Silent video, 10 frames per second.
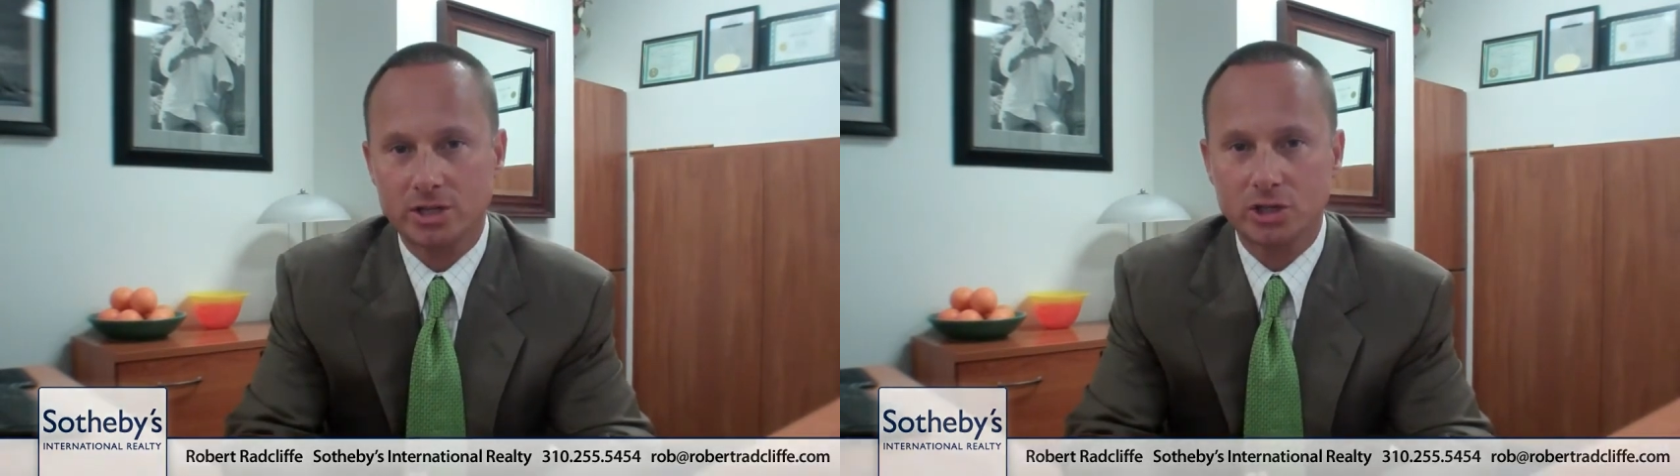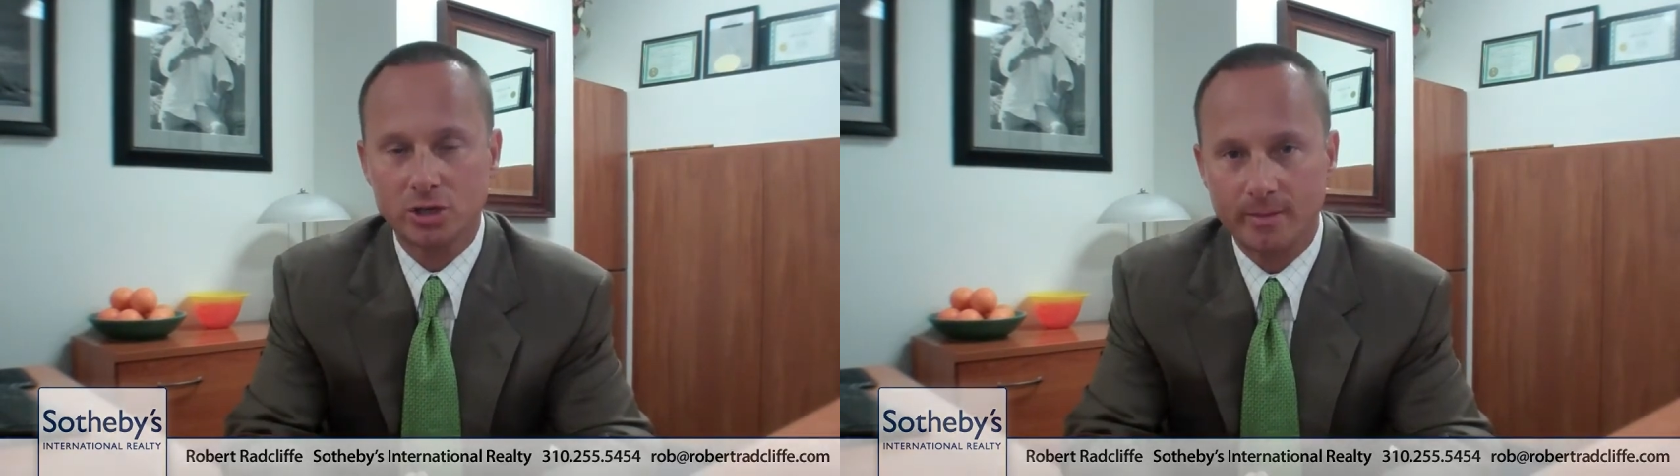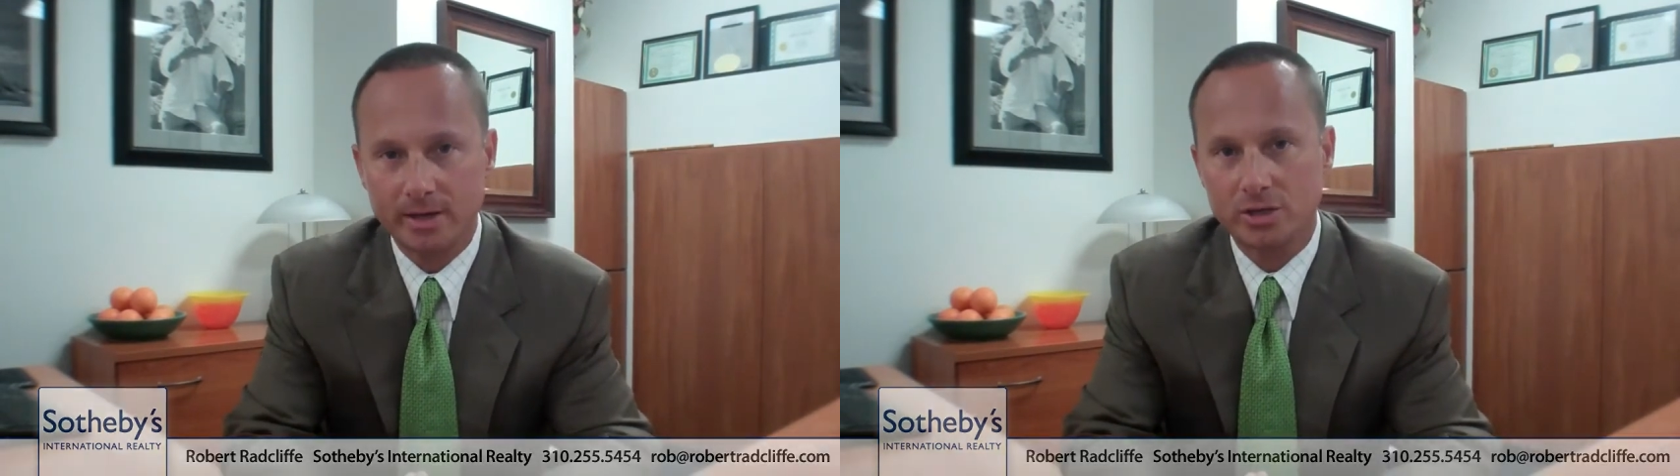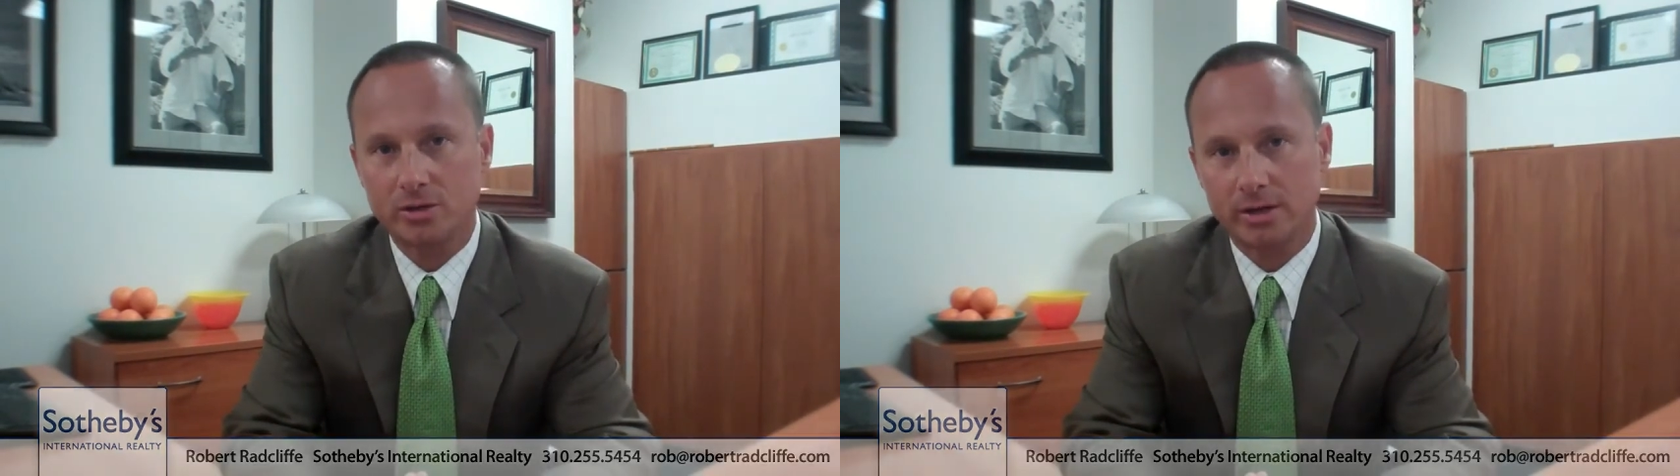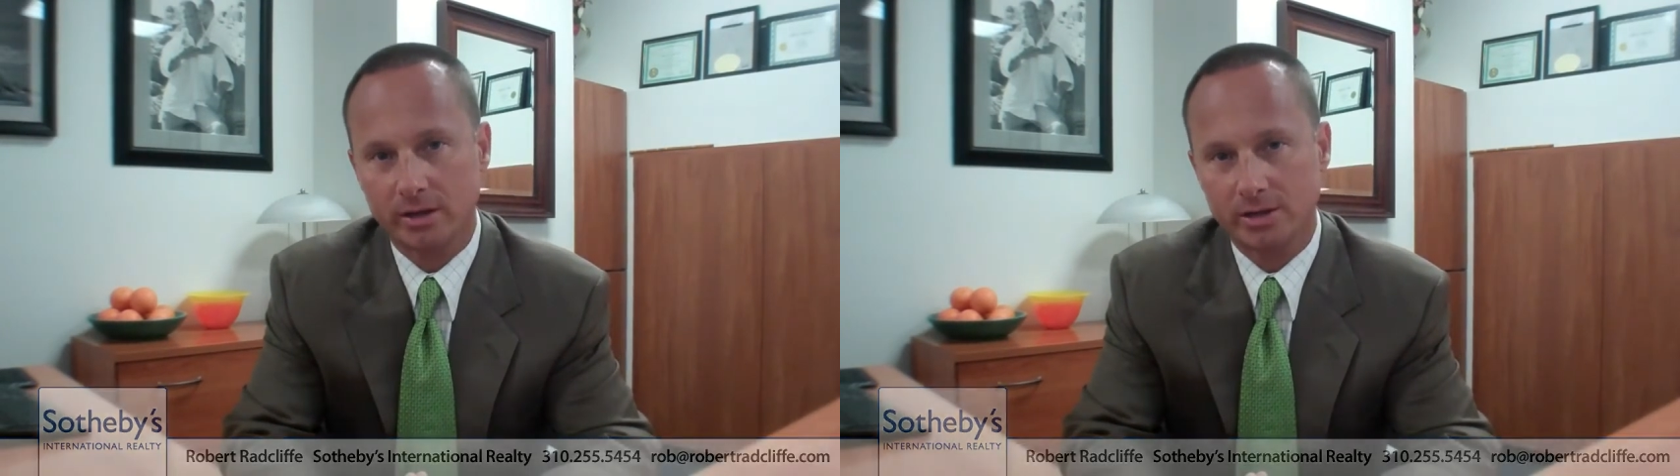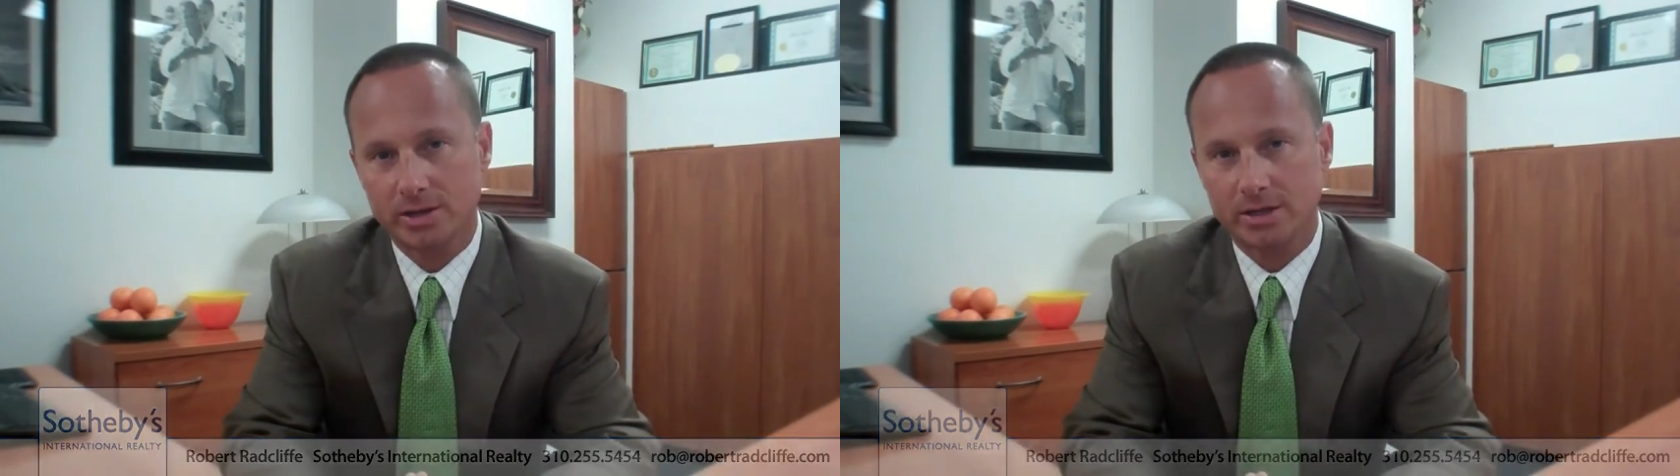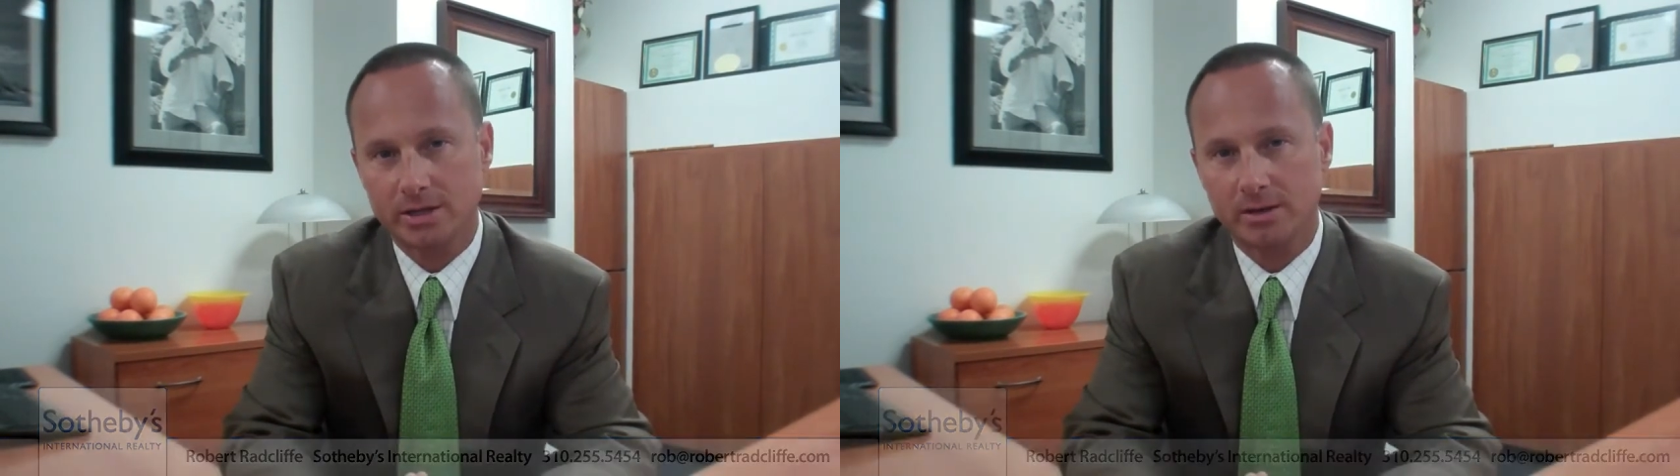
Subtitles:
is too much due diligence.